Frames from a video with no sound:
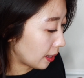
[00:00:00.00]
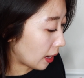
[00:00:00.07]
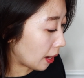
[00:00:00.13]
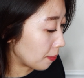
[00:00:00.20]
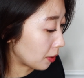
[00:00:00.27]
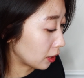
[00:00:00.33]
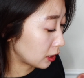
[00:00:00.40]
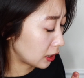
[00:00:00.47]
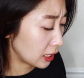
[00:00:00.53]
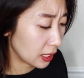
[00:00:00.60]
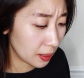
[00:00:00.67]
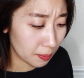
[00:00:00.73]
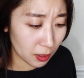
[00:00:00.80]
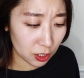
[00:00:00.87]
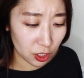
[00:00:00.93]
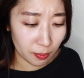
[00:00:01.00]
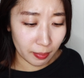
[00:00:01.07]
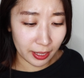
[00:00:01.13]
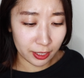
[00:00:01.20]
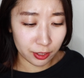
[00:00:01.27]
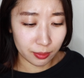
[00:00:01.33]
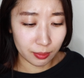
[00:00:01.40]
I'm not seeing it much on
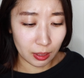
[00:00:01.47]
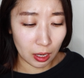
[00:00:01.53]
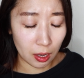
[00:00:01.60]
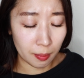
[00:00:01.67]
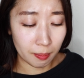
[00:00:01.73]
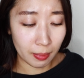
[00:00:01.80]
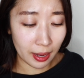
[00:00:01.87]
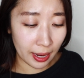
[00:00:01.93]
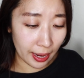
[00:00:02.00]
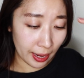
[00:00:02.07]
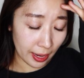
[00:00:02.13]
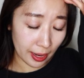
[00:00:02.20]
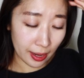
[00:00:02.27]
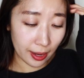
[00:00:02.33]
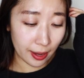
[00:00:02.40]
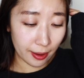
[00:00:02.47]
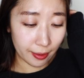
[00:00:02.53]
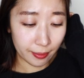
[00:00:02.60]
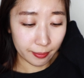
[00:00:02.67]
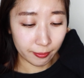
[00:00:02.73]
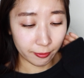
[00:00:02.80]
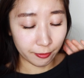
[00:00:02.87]

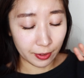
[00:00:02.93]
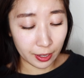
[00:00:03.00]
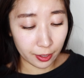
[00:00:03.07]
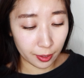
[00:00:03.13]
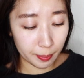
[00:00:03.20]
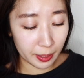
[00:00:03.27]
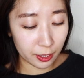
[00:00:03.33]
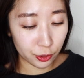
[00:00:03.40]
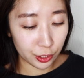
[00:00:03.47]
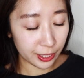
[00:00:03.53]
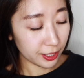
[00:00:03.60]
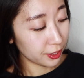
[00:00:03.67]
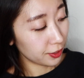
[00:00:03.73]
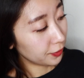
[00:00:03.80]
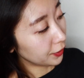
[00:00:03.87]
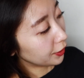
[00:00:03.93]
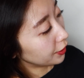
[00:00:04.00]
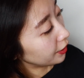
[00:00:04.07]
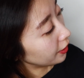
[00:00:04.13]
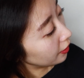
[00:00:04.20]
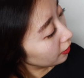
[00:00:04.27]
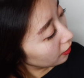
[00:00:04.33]
my finger being
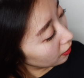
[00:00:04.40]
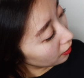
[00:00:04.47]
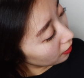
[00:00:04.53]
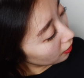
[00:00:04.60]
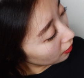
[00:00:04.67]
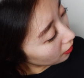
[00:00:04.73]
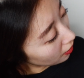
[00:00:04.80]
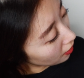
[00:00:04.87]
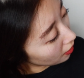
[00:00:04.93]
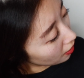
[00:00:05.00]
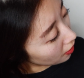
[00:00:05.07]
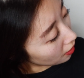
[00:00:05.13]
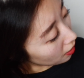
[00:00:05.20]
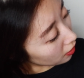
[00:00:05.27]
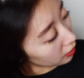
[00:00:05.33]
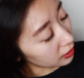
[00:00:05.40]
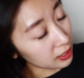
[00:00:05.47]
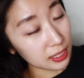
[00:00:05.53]
transferred, and not